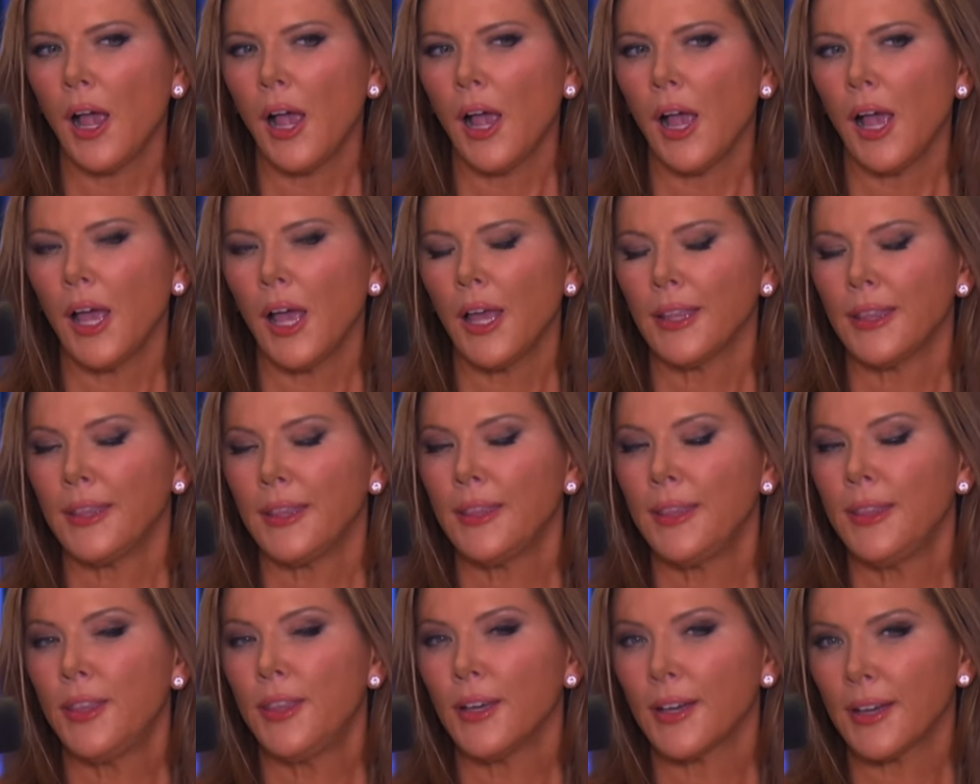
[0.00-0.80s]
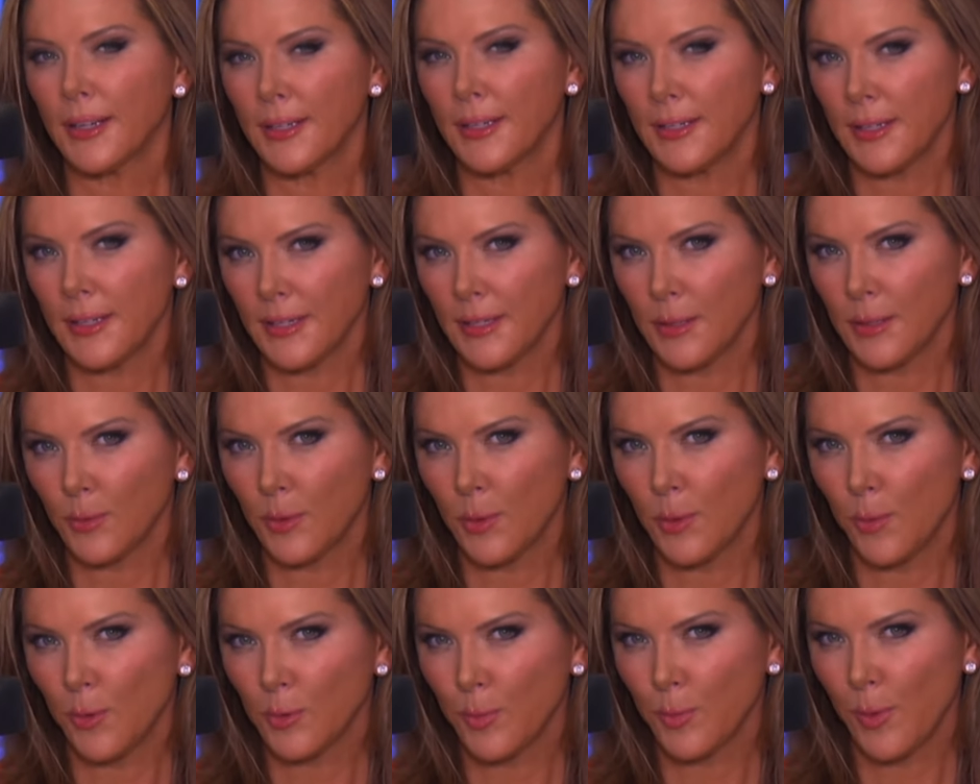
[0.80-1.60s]
the contestant with the
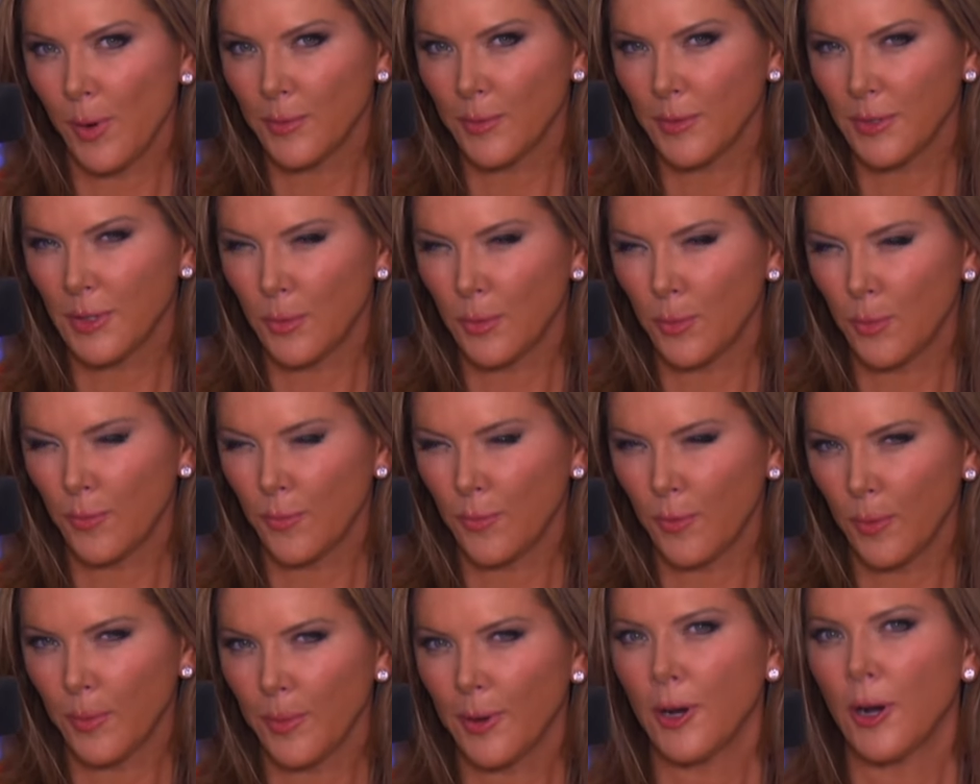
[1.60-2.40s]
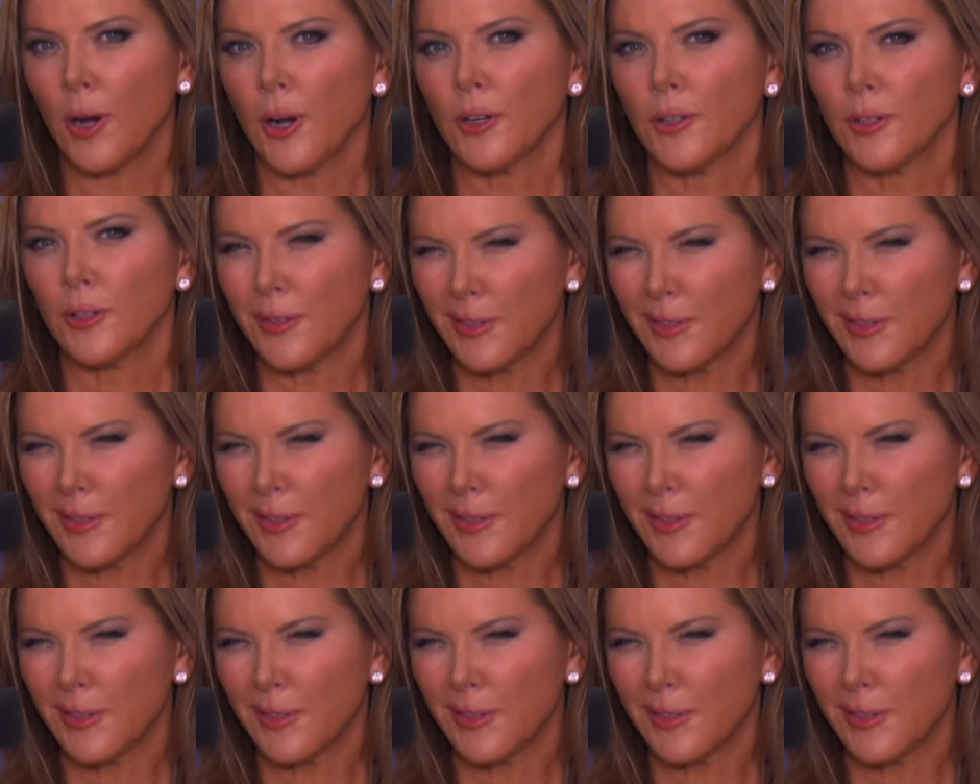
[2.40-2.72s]
most promise in the performing arts.